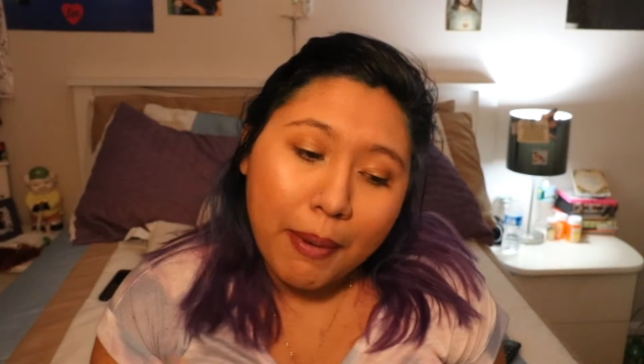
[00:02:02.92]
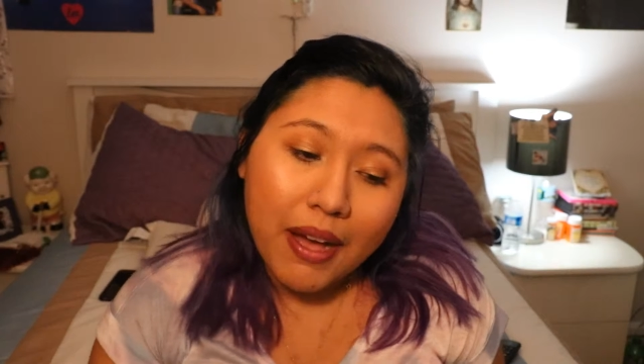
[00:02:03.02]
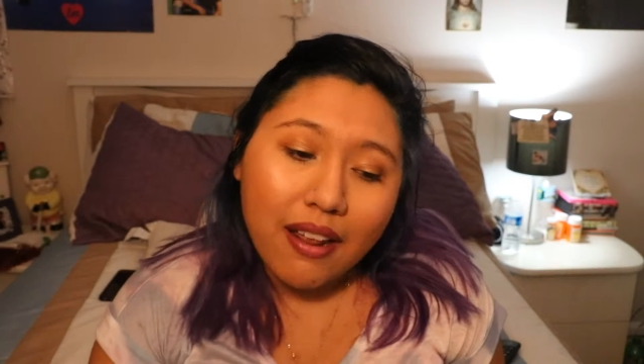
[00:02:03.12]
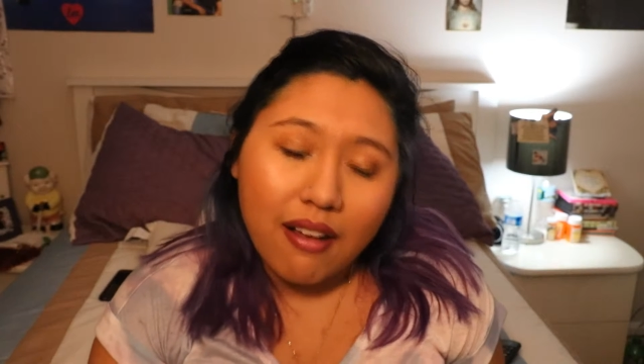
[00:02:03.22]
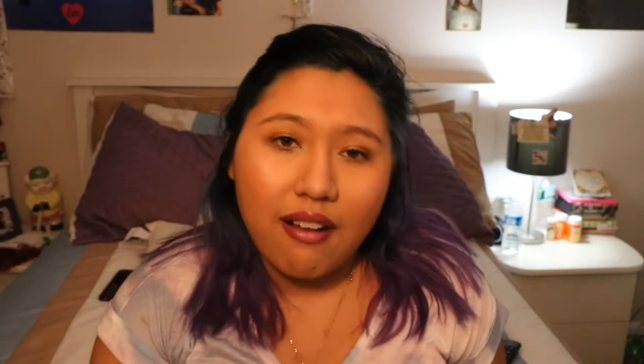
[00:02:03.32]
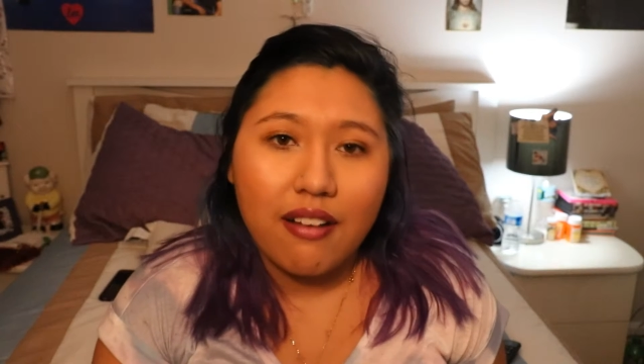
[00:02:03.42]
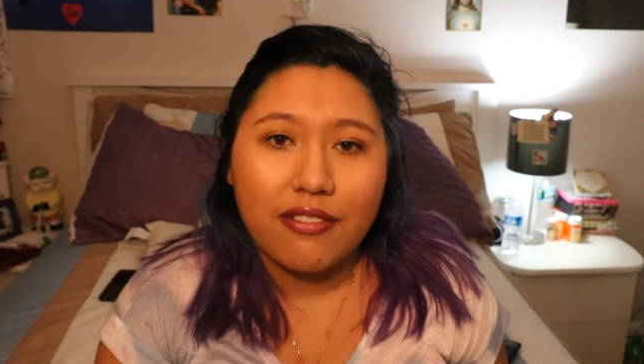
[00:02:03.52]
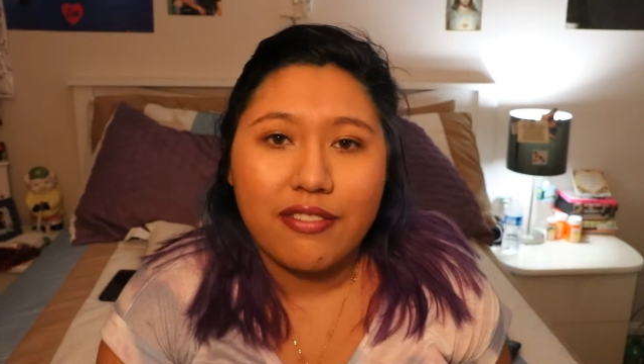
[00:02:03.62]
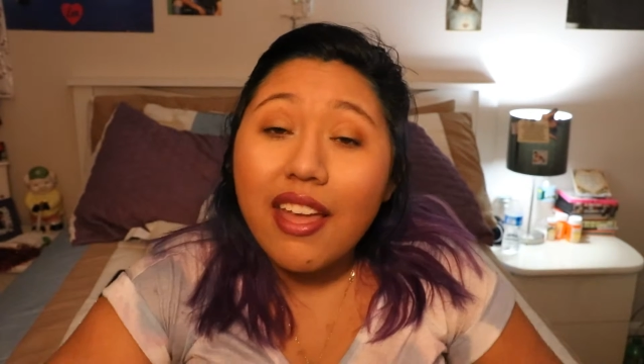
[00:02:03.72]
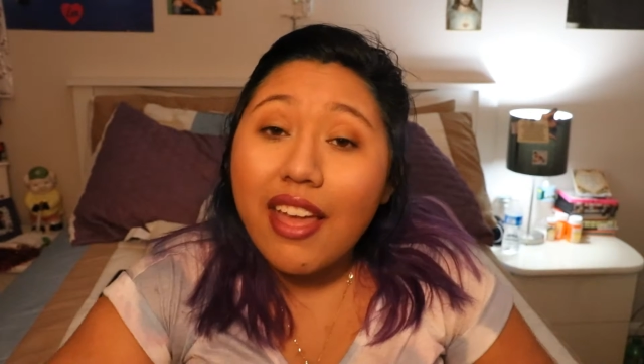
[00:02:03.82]
butt off,
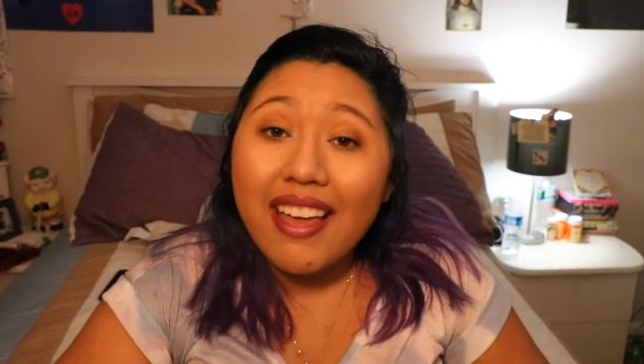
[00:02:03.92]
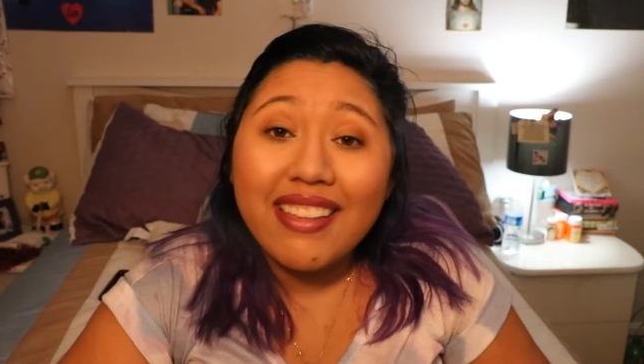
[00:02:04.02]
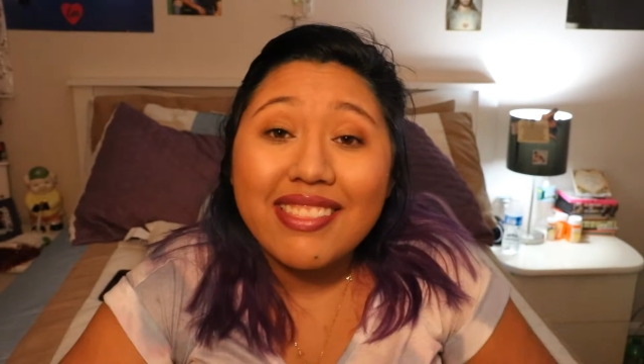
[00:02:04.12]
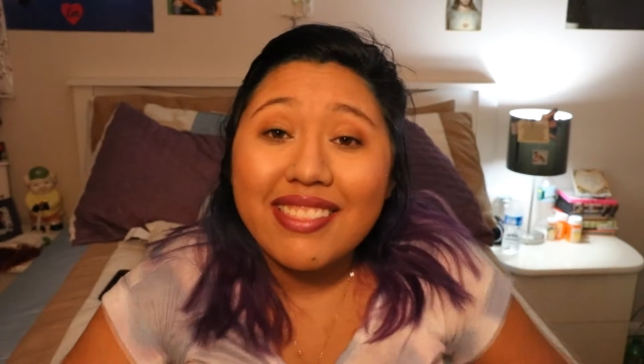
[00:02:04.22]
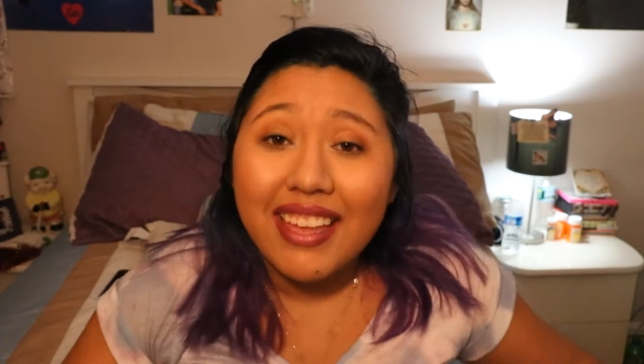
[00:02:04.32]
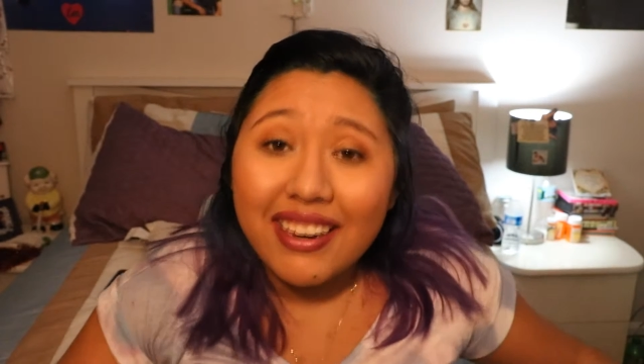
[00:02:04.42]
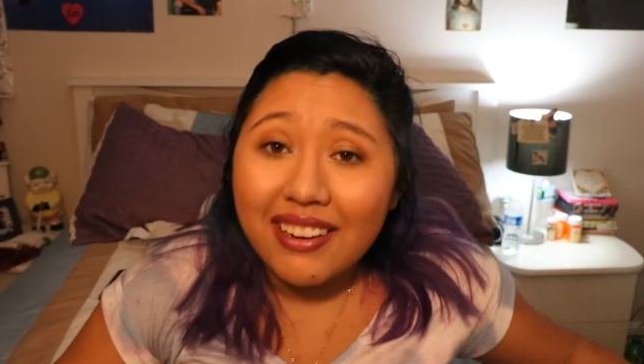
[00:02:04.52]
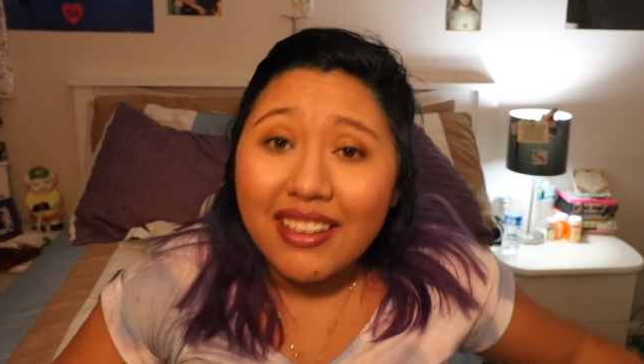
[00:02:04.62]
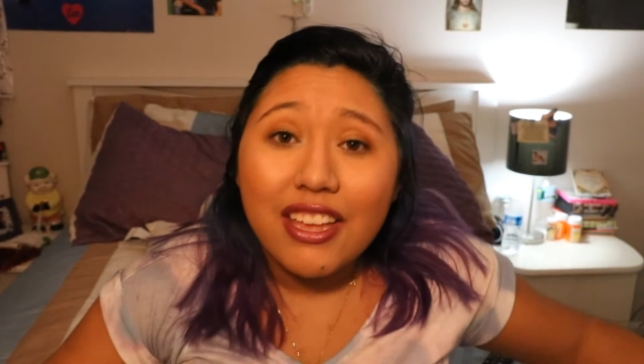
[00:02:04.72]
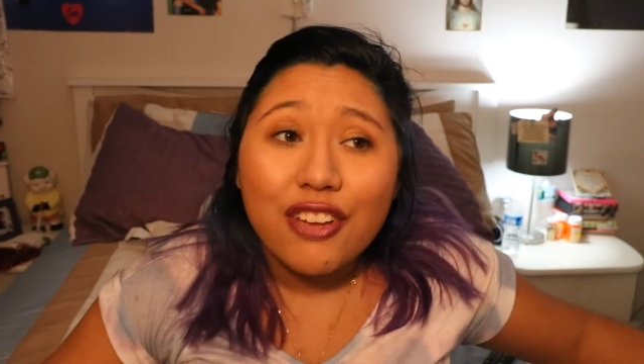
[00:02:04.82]
and
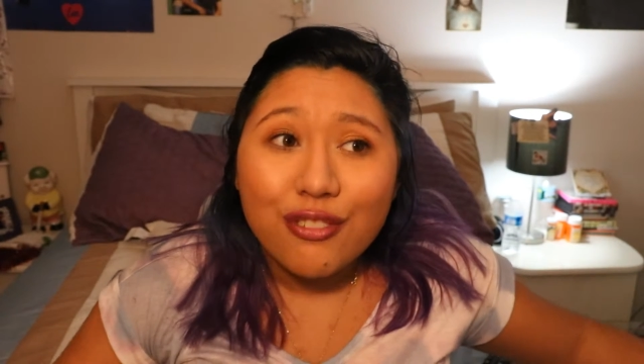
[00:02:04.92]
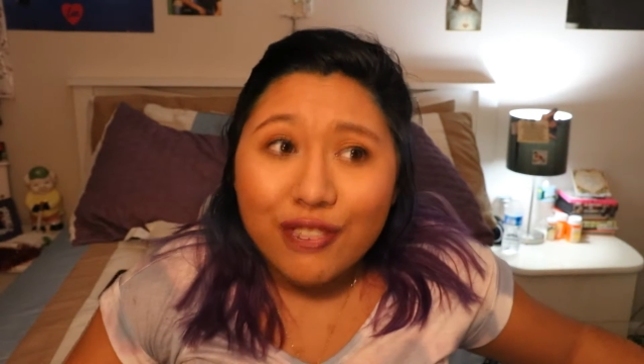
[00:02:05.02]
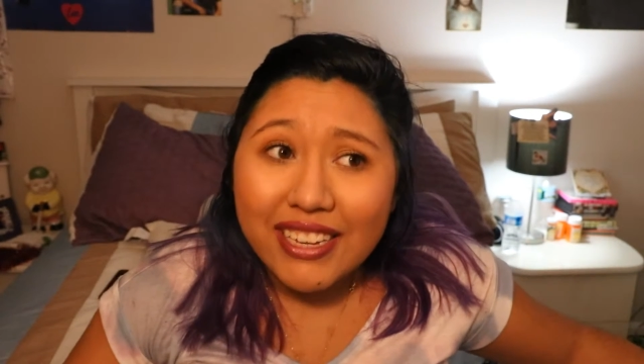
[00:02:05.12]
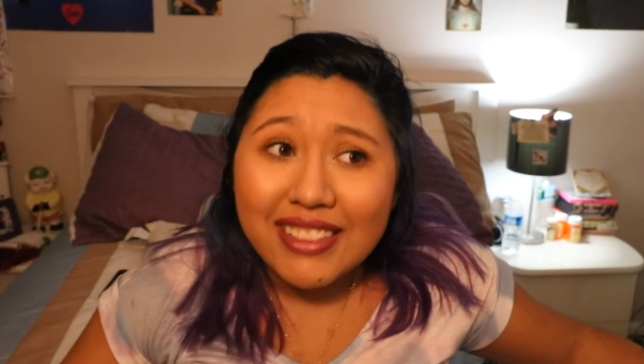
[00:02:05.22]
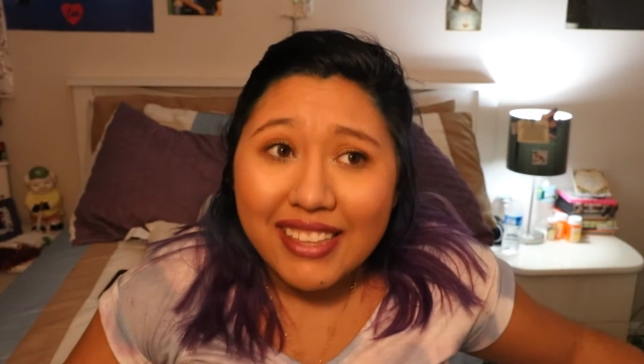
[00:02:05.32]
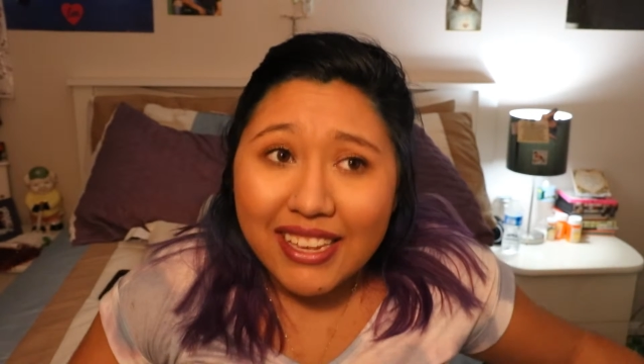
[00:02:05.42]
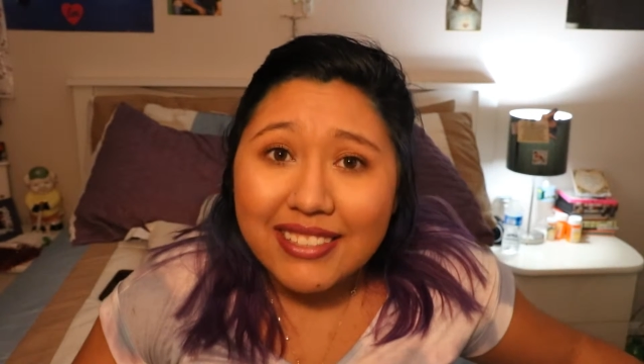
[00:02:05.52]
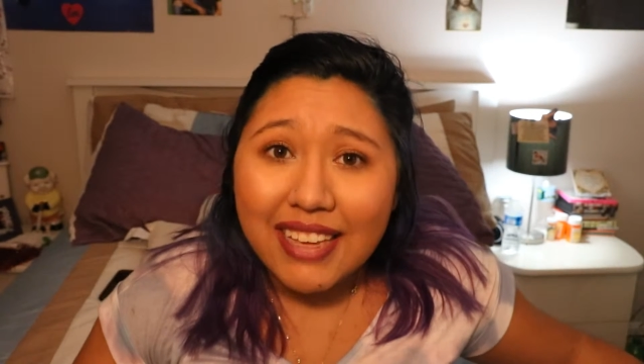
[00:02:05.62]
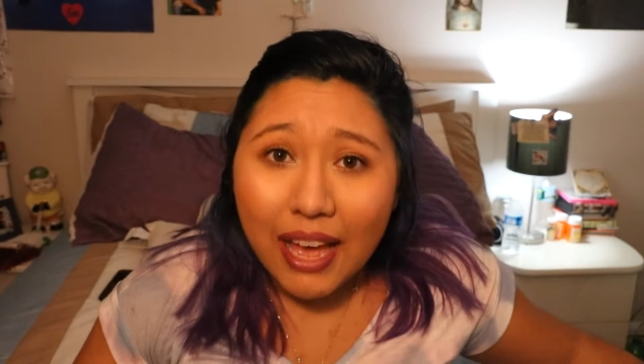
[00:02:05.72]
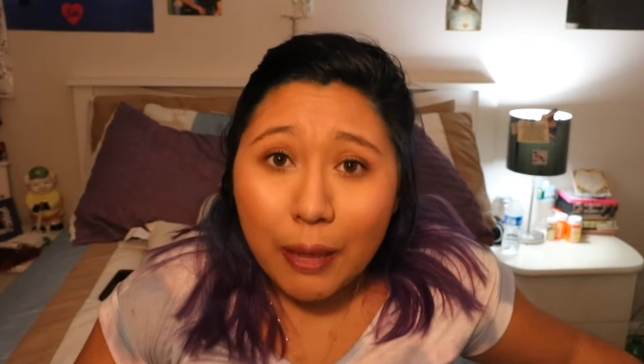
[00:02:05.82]
then great
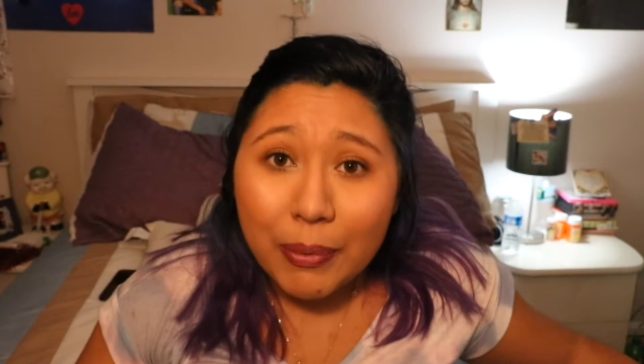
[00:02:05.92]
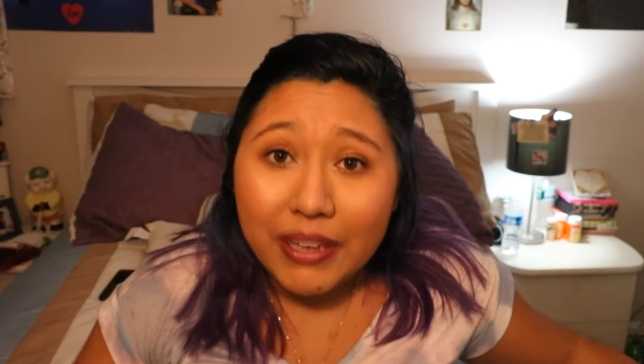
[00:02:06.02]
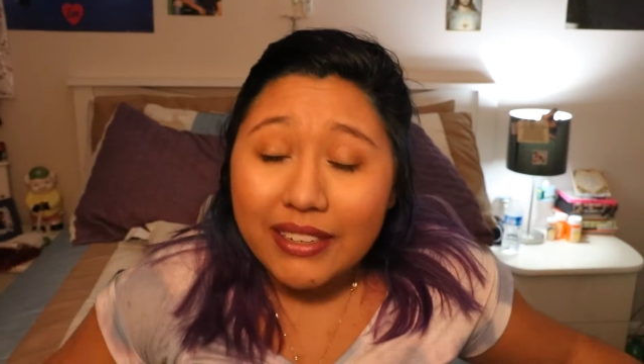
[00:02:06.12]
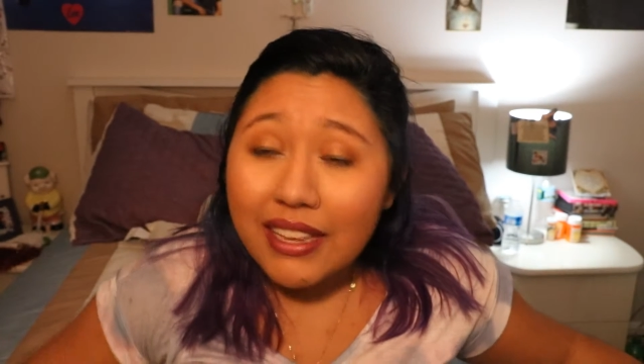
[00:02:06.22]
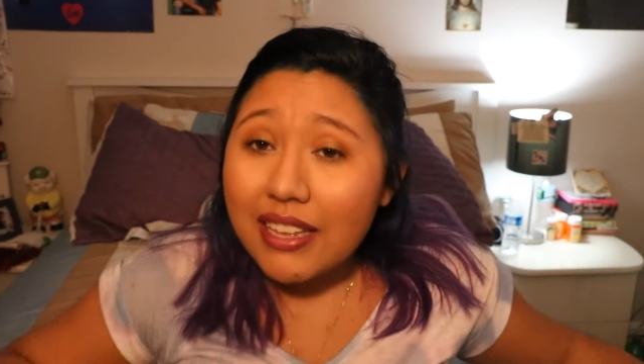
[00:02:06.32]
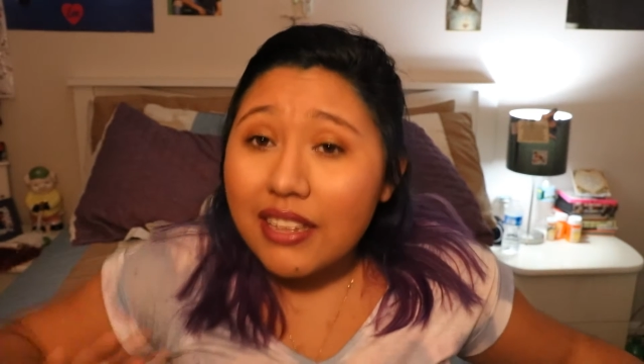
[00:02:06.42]
things happen.